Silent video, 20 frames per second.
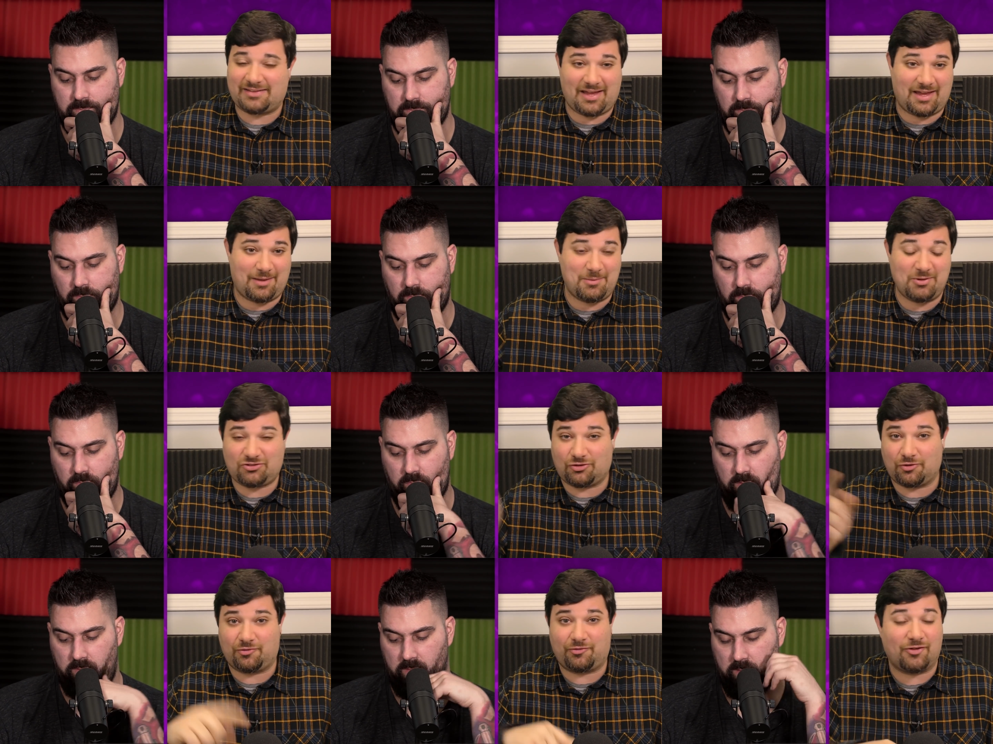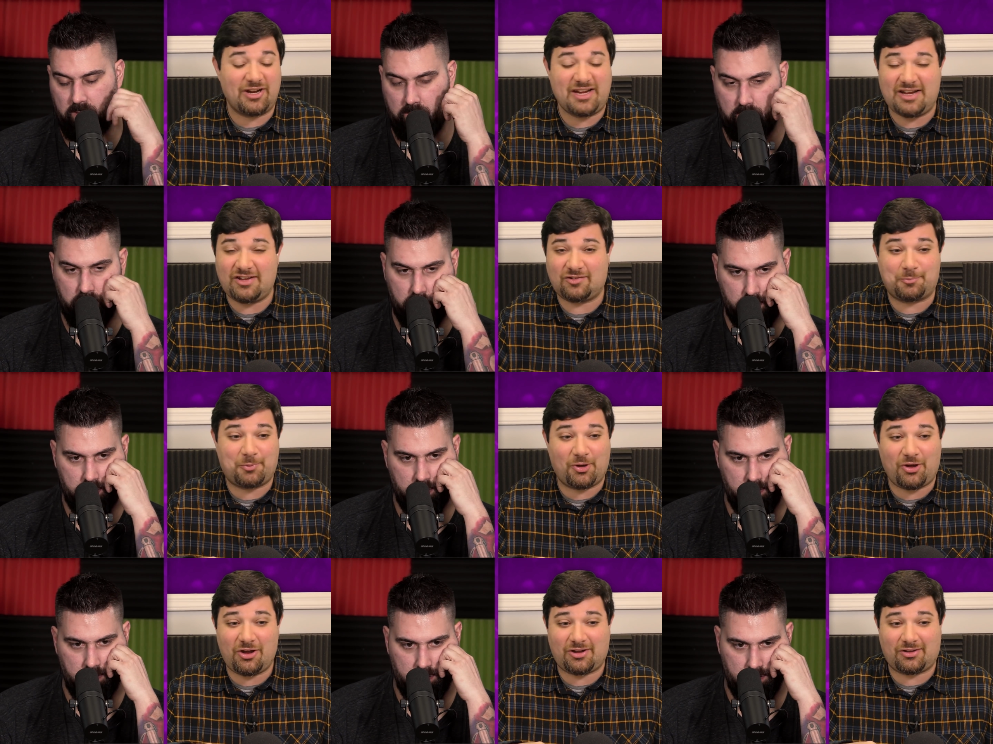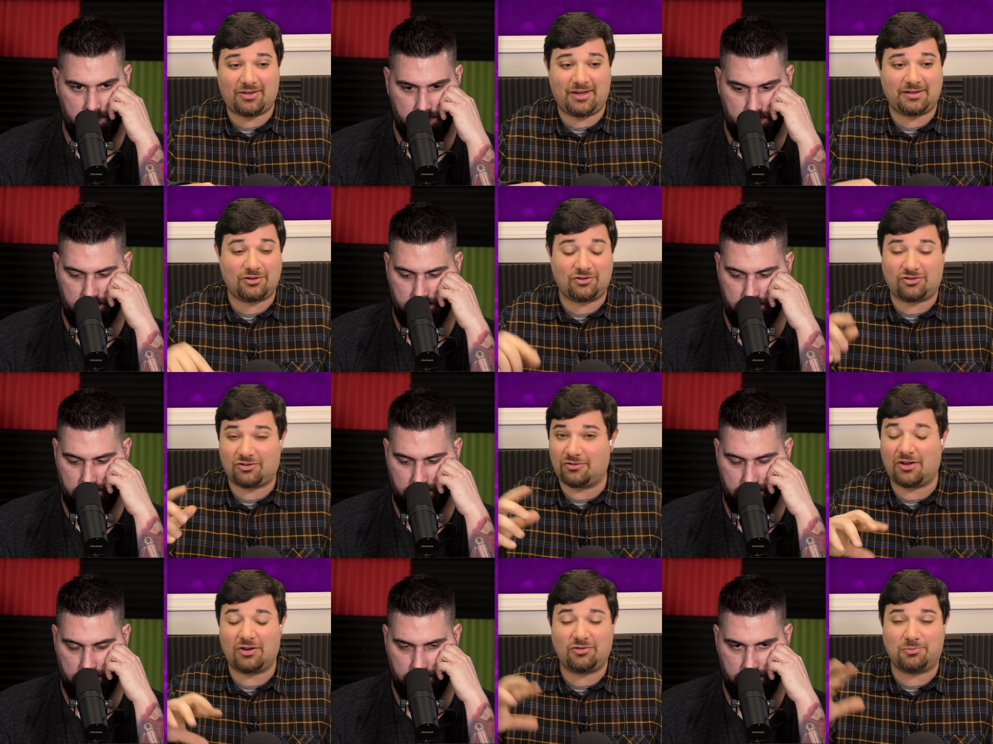Speaker 1: the Mr. Freeze book. Like
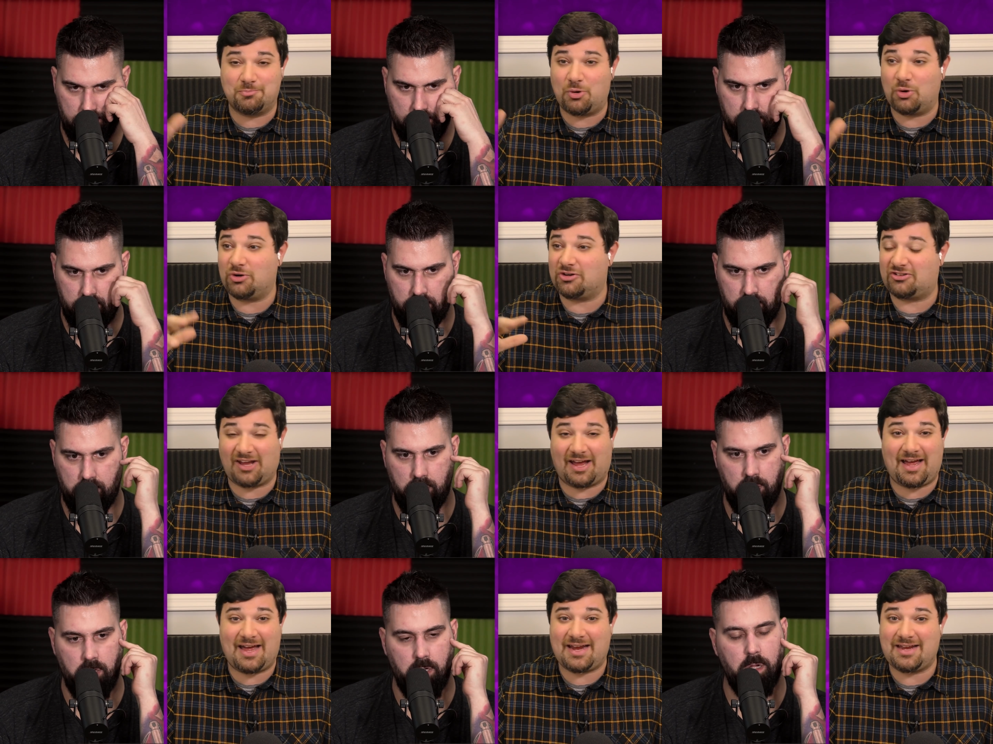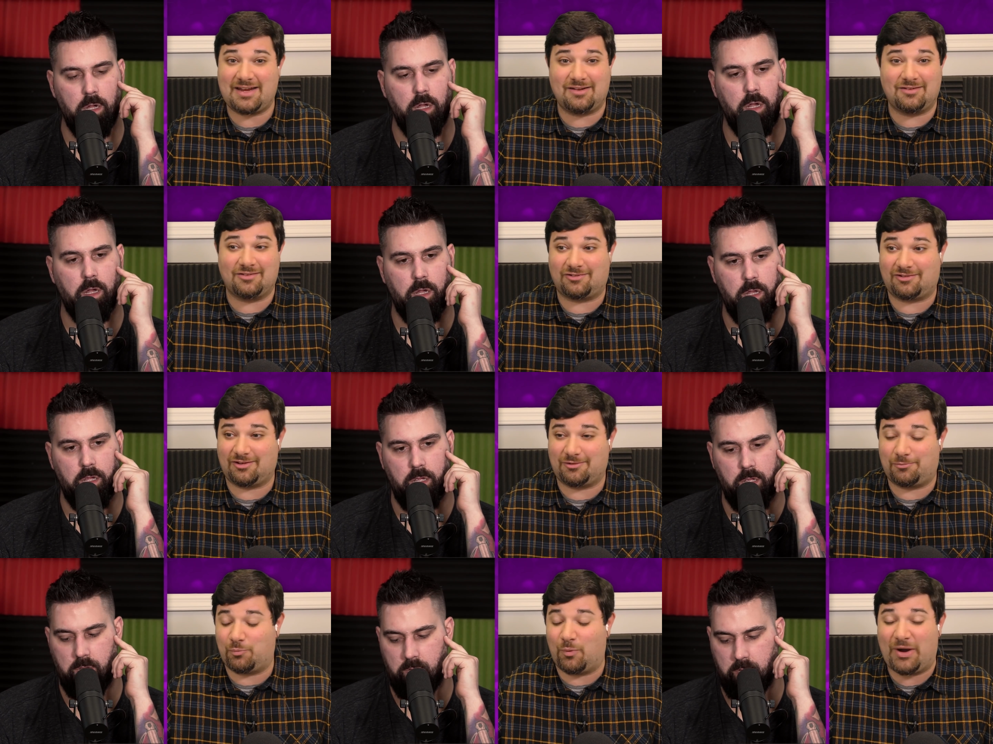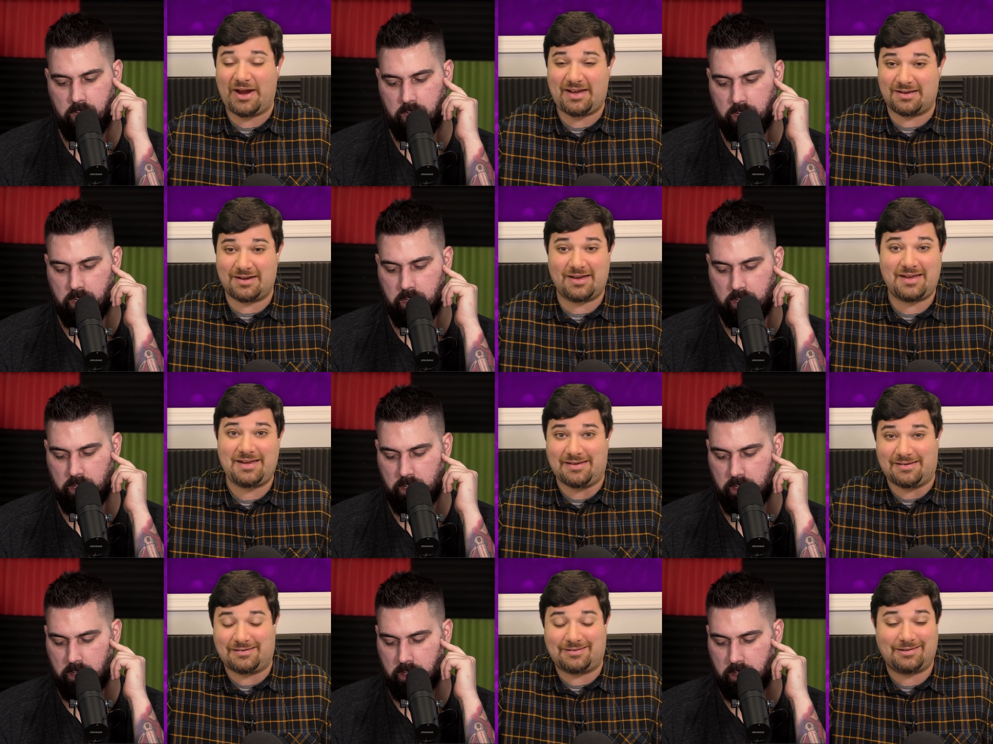there's more tie-ins to White
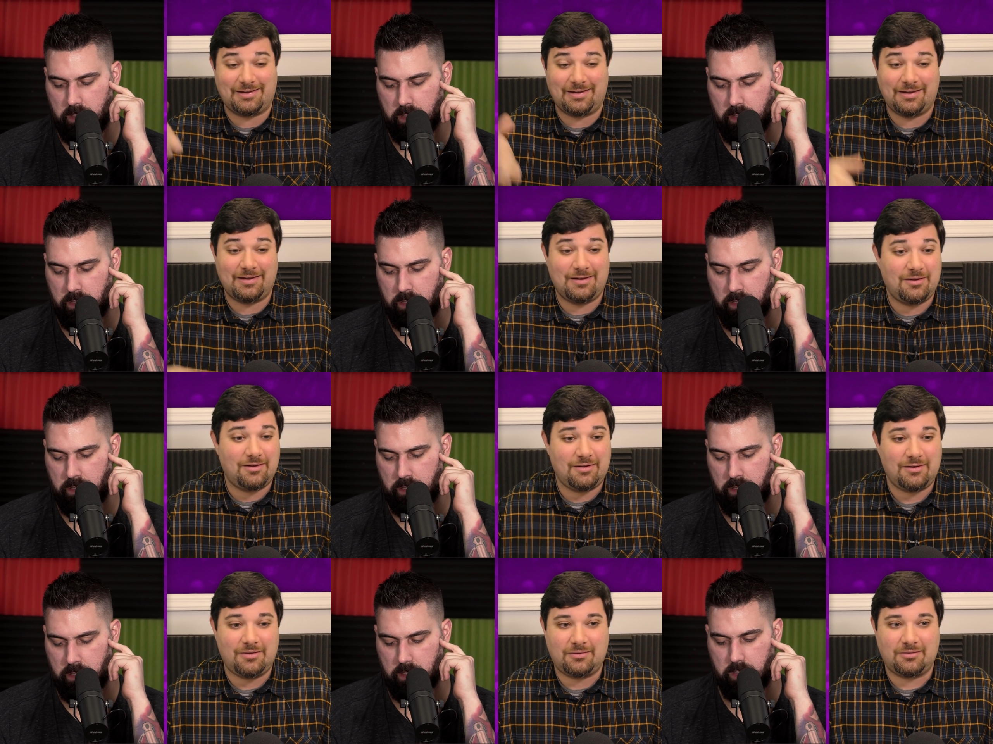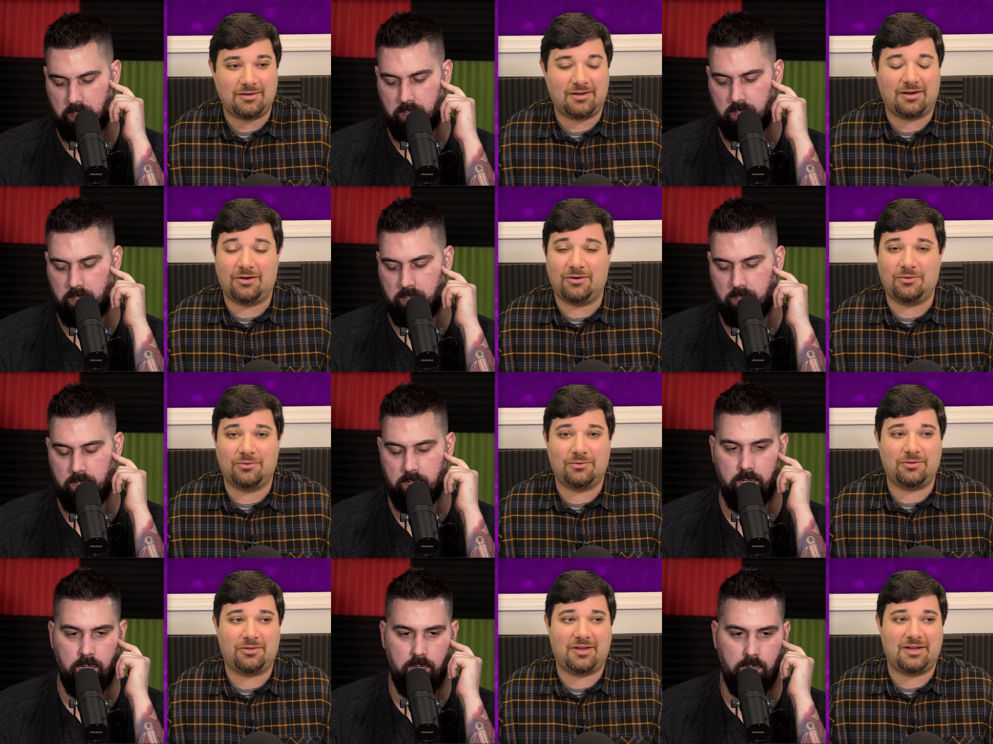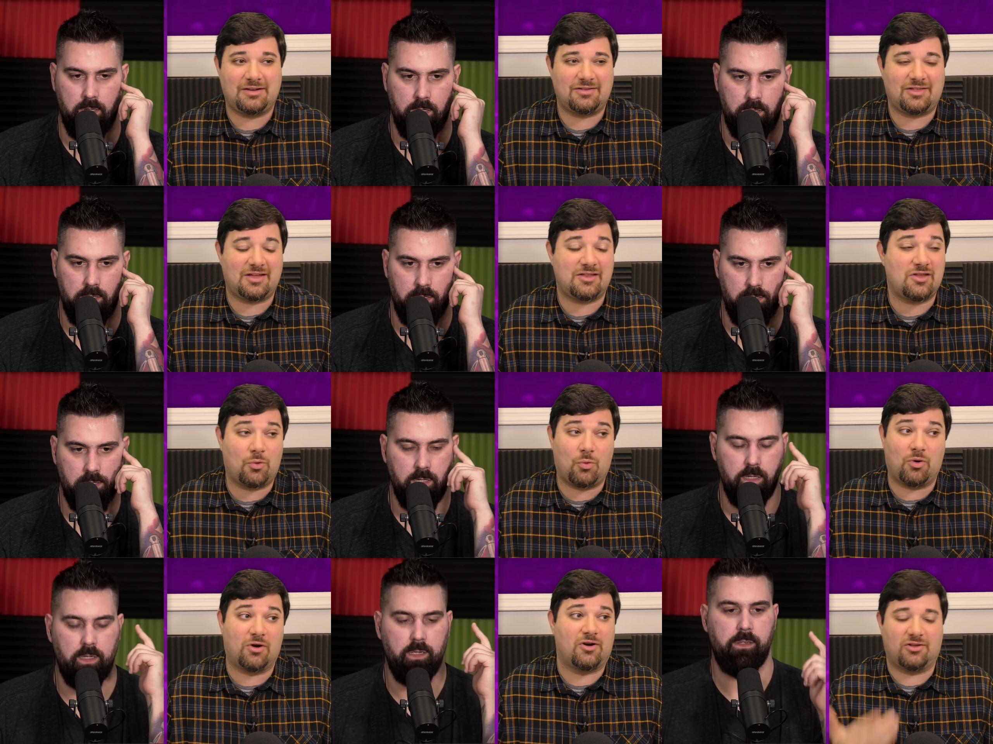Knight, you know, than
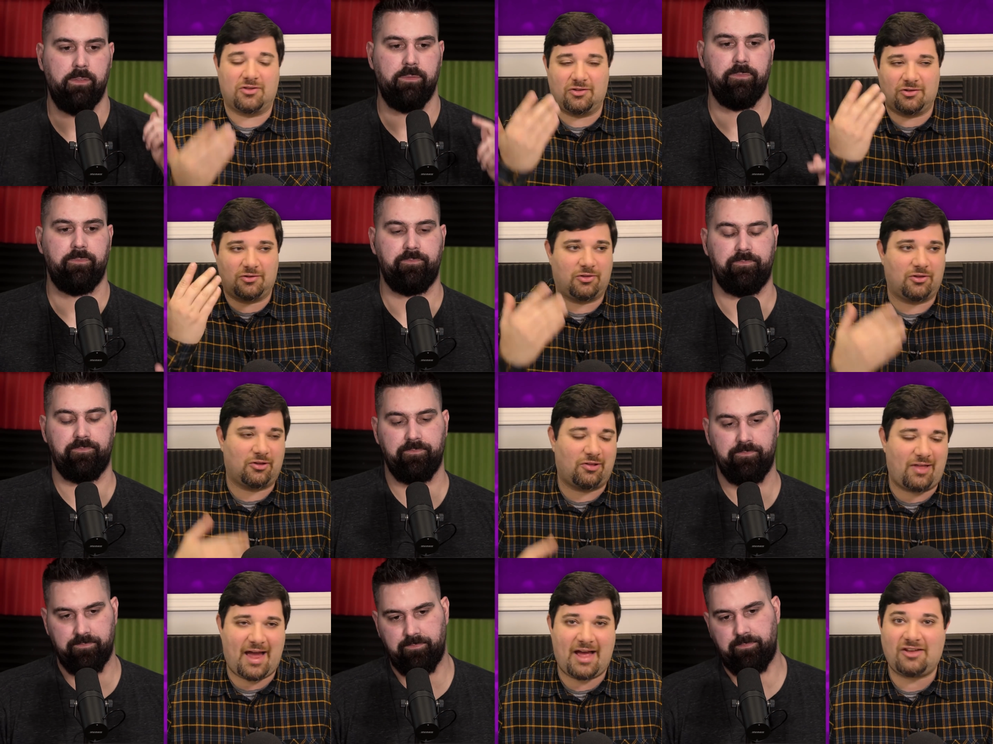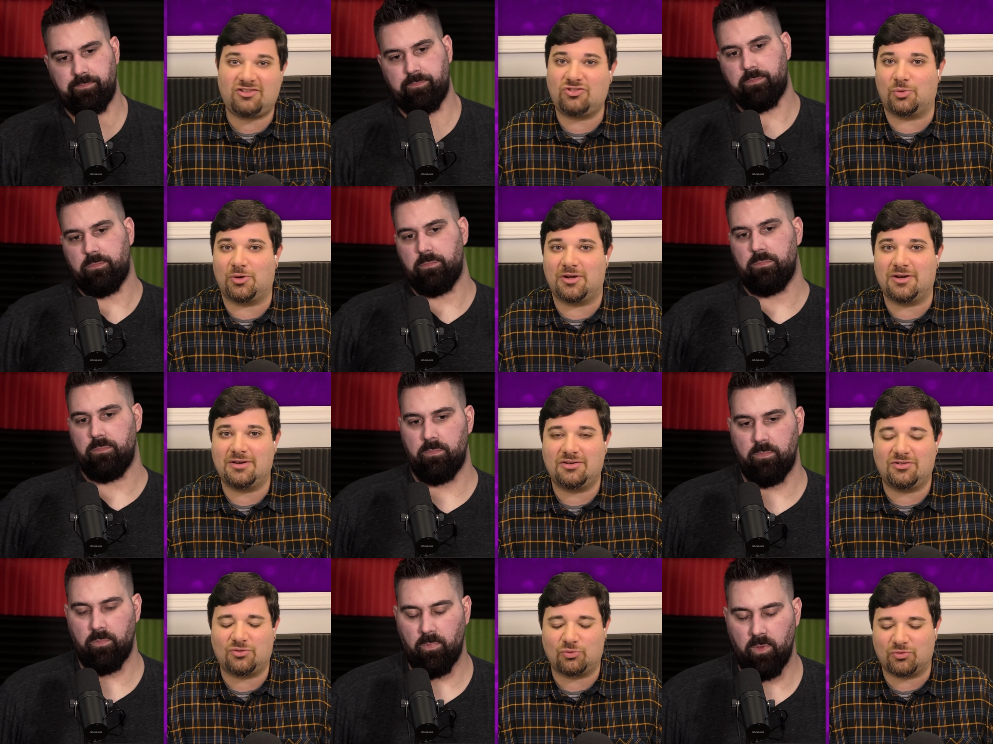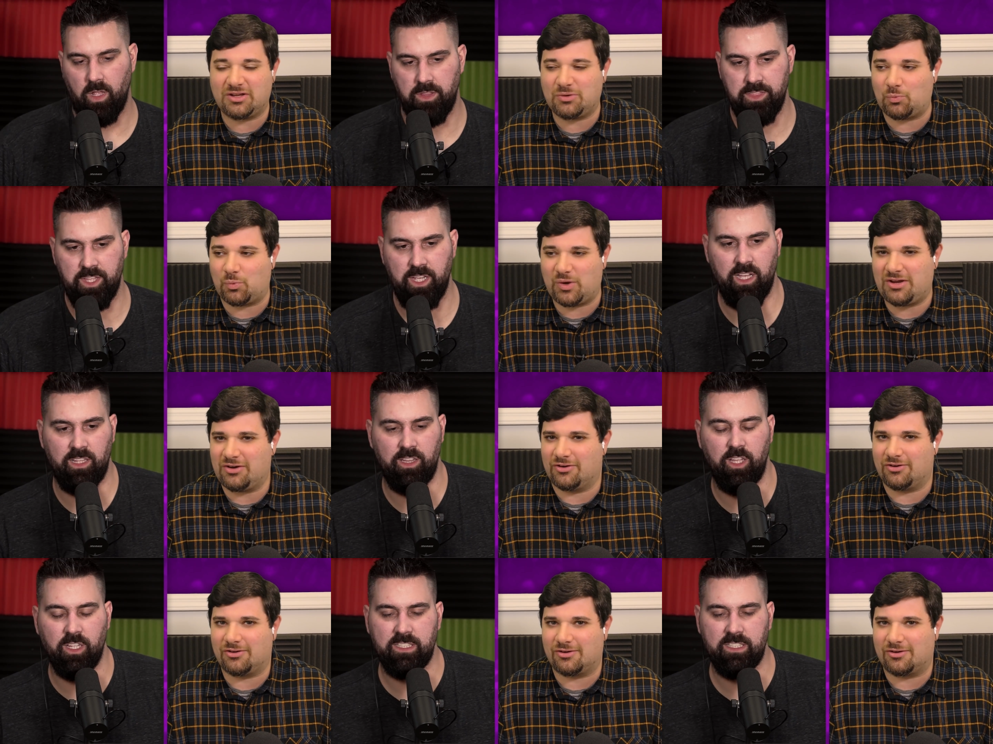there were to the last one. It's really weird. It